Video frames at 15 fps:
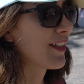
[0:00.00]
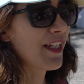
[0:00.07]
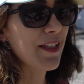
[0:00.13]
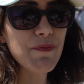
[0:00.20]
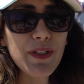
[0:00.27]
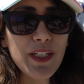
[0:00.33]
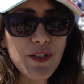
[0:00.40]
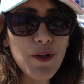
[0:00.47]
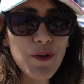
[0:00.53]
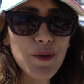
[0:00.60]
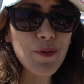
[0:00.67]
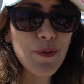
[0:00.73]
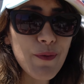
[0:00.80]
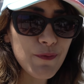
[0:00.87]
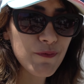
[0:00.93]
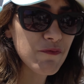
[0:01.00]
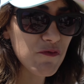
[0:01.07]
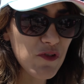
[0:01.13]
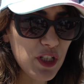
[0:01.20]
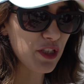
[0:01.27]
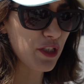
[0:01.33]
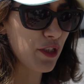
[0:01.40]
Let me know
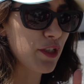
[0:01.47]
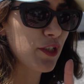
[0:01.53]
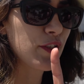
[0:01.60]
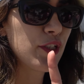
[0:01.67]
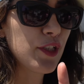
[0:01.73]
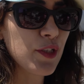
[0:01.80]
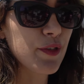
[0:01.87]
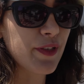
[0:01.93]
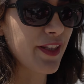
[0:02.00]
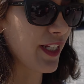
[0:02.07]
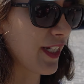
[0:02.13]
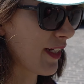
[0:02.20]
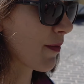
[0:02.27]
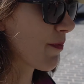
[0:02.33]
what you think